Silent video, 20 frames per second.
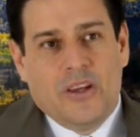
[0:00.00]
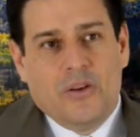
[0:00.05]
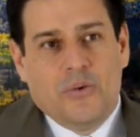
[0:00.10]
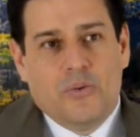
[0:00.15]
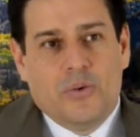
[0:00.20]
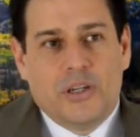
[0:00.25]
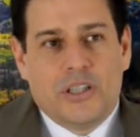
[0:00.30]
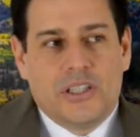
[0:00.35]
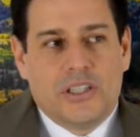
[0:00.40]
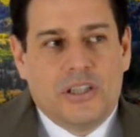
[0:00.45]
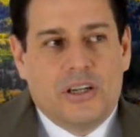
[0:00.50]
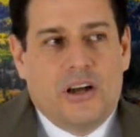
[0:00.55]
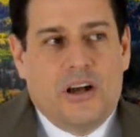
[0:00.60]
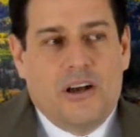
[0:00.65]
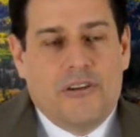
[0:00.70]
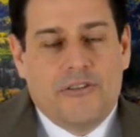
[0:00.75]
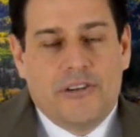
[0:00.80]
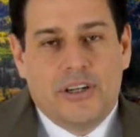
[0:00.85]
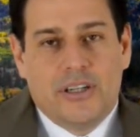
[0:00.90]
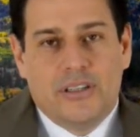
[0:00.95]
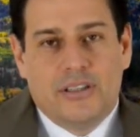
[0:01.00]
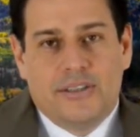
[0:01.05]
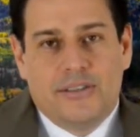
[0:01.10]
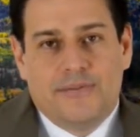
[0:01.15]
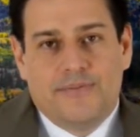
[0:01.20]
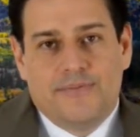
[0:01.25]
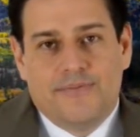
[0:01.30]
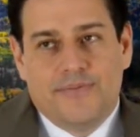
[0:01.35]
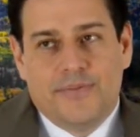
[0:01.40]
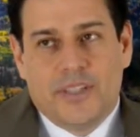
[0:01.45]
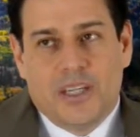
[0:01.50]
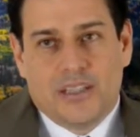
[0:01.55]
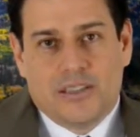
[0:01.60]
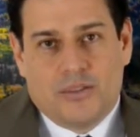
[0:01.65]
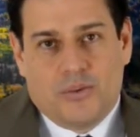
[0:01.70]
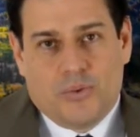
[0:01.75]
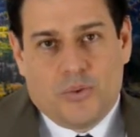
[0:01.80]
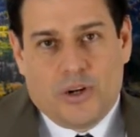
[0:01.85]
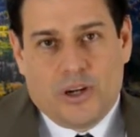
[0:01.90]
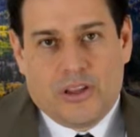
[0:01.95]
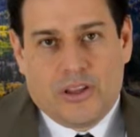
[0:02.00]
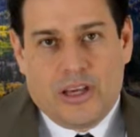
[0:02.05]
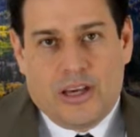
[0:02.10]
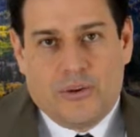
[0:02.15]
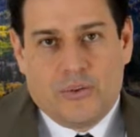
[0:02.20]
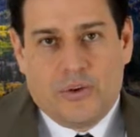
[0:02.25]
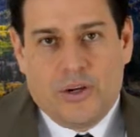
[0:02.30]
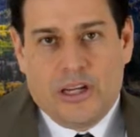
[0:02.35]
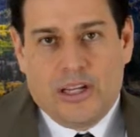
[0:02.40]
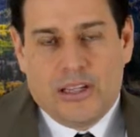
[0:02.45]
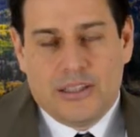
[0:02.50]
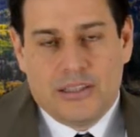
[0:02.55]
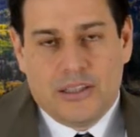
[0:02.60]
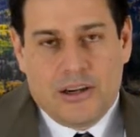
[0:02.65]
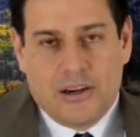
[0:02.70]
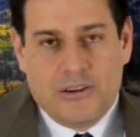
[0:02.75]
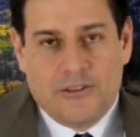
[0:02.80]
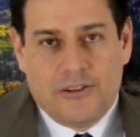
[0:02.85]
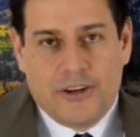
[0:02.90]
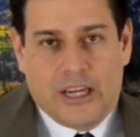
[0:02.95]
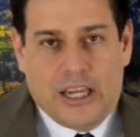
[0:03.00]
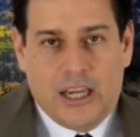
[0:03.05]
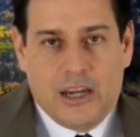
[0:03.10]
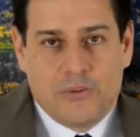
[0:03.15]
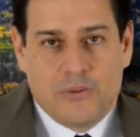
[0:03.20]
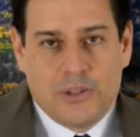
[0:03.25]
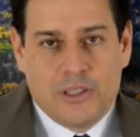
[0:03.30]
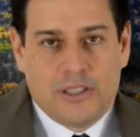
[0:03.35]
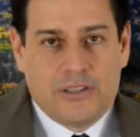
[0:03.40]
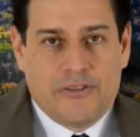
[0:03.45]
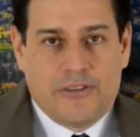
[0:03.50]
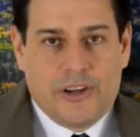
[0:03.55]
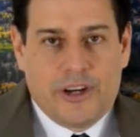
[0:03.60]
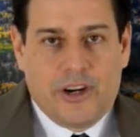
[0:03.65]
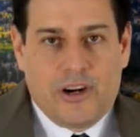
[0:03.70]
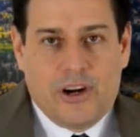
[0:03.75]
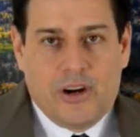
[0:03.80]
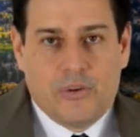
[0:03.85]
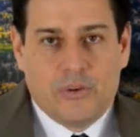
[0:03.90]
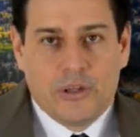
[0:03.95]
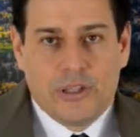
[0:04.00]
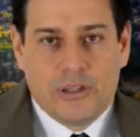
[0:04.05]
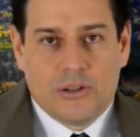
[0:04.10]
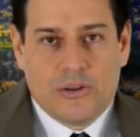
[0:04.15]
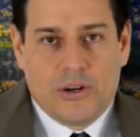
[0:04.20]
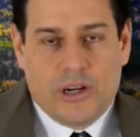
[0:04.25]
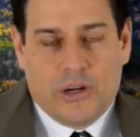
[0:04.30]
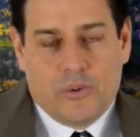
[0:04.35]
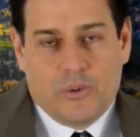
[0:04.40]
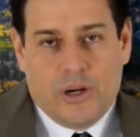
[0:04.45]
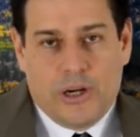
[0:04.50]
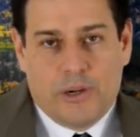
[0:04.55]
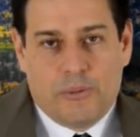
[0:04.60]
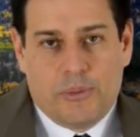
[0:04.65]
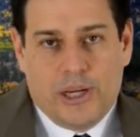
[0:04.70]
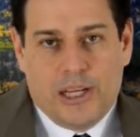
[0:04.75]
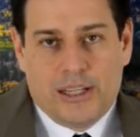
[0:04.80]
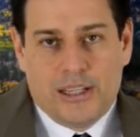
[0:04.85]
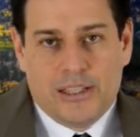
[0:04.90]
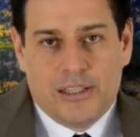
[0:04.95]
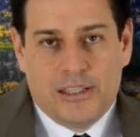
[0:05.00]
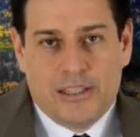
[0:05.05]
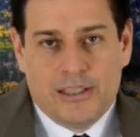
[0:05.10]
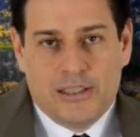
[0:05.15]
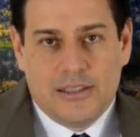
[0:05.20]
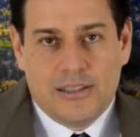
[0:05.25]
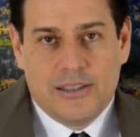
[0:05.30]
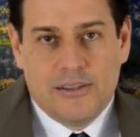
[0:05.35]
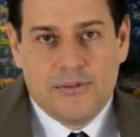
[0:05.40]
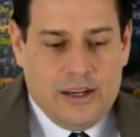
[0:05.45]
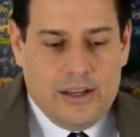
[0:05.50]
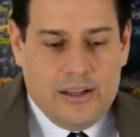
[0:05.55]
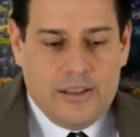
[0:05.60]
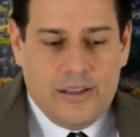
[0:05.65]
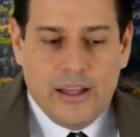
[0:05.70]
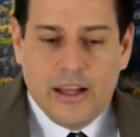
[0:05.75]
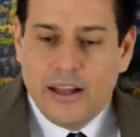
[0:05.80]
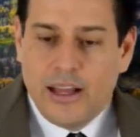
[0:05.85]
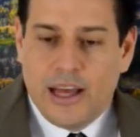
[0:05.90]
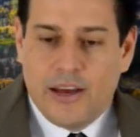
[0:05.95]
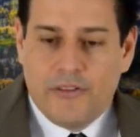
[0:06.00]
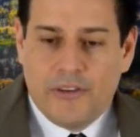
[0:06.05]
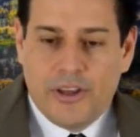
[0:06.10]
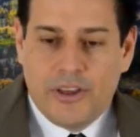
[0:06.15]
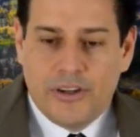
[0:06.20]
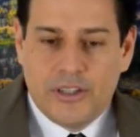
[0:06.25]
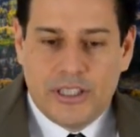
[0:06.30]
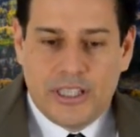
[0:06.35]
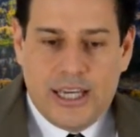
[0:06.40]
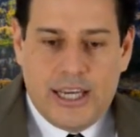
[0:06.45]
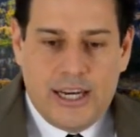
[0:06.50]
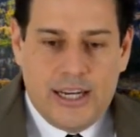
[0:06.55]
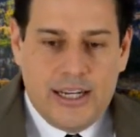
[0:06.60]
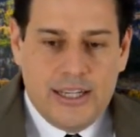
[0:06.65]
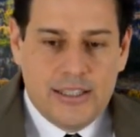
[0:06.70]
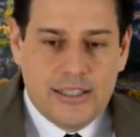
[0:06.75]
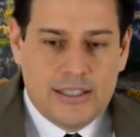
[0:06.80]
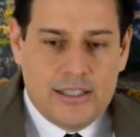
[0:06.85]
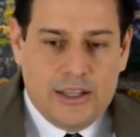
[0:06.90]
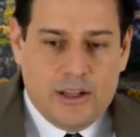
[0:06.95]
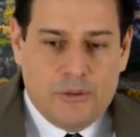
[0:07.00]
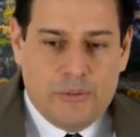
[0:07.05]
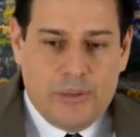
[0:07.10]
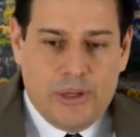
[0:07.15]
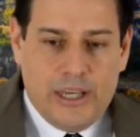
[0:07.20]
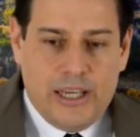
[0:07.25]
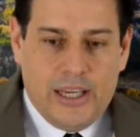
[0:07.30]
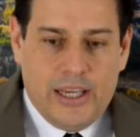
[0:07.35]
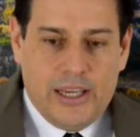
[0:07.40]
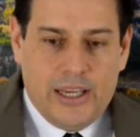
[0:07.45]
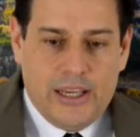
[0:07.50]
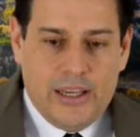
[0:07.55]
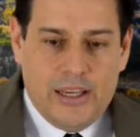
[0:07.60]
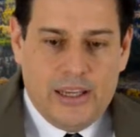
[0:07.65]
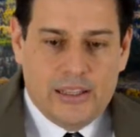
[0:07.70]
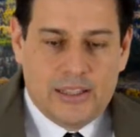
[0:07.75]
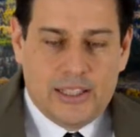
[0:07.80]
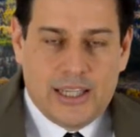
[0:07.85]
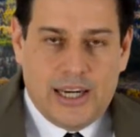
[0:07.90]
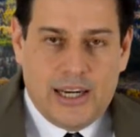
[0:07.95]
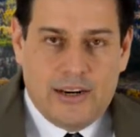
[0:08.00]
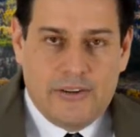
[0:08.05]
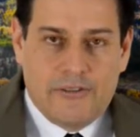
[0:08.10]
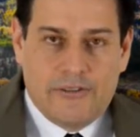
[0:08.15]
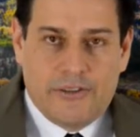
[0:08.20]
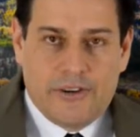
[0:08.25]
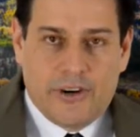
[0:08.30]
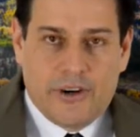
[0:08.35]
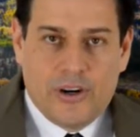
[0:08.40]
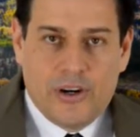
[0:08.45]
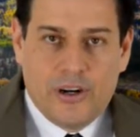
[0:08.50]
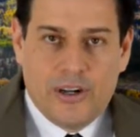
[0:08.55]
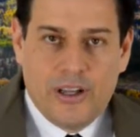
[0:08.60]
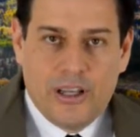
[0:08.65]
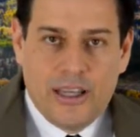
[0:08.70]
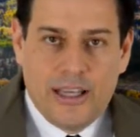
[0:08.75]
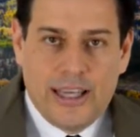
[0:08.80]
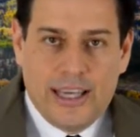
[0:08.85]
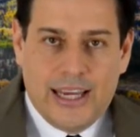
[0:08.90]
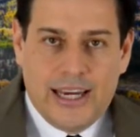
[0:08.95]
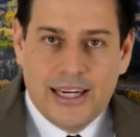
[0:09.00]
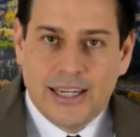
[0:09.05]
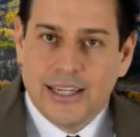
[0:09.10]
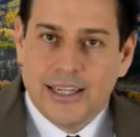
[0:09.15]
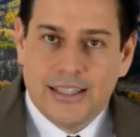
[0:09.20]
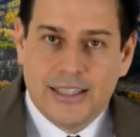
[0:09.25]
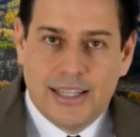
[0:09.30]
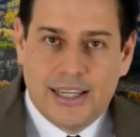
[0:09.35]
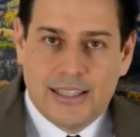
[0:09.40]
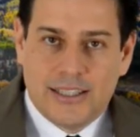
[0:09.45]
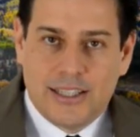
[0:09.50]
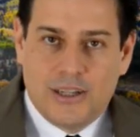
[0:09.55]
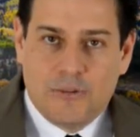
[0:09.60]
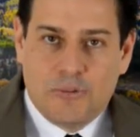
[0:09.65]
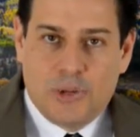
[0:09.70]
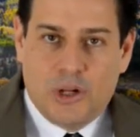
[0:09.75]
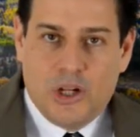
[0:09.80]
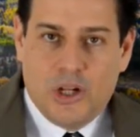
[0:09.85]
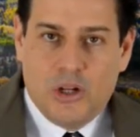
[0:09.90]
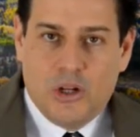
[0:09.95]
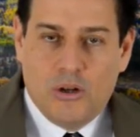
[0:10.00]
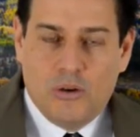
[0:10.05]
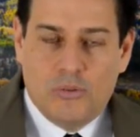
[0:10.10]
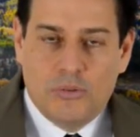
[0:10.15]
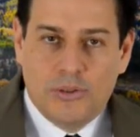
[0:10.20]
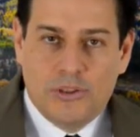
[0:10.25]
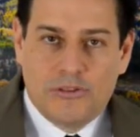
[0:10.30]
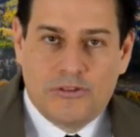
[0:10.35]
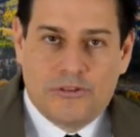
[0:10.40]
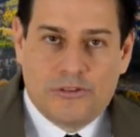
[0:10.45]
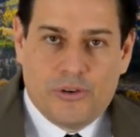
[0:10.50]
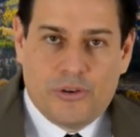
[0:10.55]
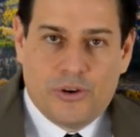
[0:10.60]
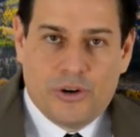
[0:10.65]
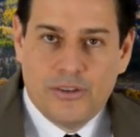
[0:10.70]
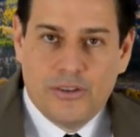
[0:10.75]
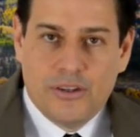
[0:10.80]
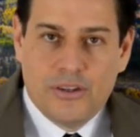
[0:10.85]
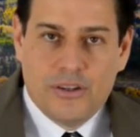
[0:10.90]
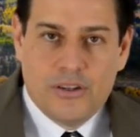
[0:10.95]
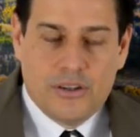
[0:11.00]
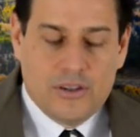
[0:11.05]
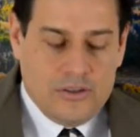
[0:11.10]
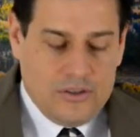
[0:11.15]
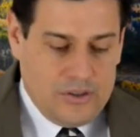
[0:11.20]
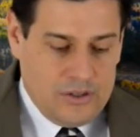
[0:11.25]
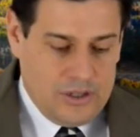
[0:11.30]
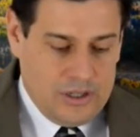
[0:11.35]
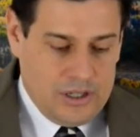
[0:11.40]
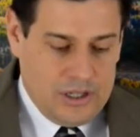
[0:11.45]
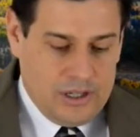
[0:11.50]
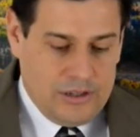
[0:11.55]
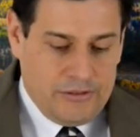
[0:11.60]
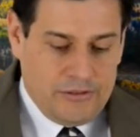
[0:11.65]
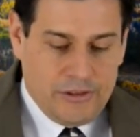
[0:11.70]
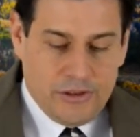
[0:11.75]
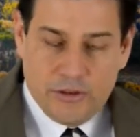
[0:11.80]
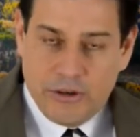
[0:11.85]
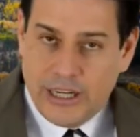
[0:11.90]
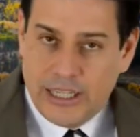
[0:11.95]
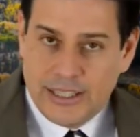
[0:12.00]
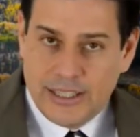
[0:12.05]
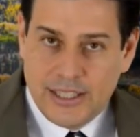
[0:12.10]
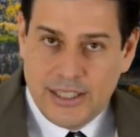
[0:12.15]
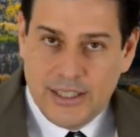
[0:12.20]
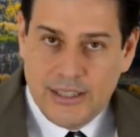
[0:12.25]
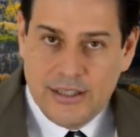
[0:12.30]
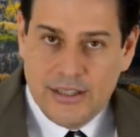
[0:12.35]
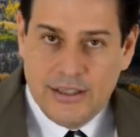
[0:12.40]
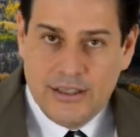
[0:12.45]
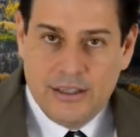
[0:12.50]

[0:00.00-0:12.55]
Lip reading: which often doesn't work that well. It's hard for cameras to figure out what the correct white balance is. They'll have other settings. There'll be a setting for incandescent bulbs or fluorescent,